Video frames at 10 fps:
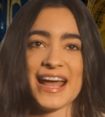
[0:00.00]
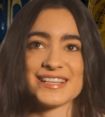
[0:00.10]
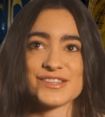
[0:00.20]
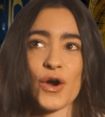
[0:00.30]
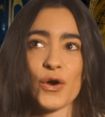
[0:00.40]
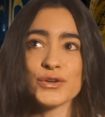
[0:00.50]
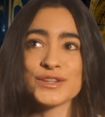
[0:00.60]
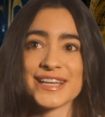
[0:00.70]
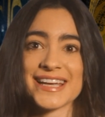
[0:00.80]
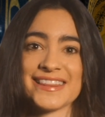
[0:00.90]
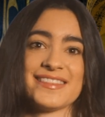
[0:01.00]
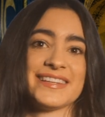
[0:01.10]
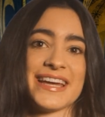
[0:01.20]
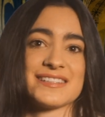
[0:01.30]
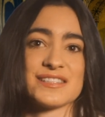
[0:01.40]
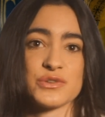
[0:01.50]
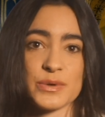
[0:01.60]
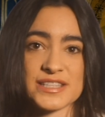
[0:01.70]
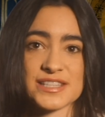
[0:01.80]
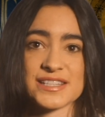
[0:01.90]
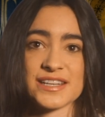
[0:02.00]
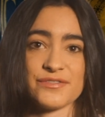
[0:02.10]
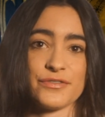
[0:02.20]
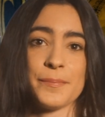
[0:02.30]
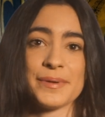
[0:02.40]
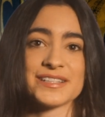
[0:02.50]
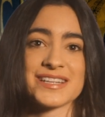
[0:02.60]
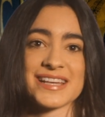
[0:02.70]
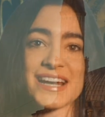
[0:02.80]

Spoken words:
is only the latest twist for a building that